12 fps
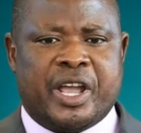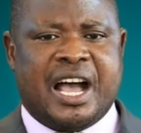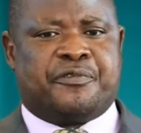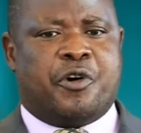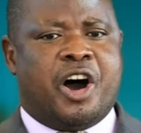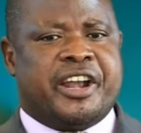
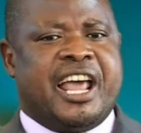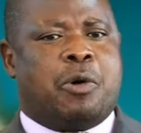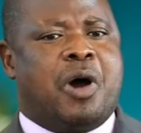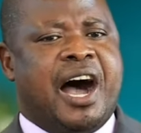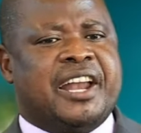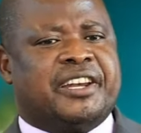we have
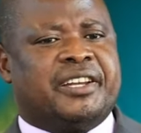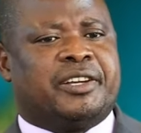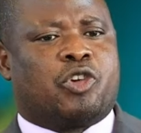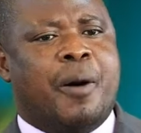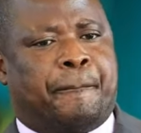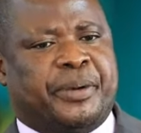only
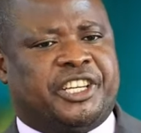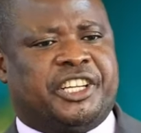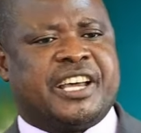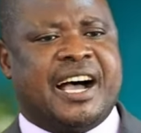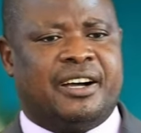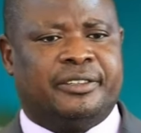one
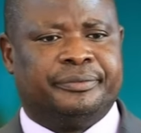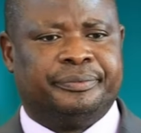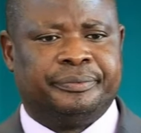competitor,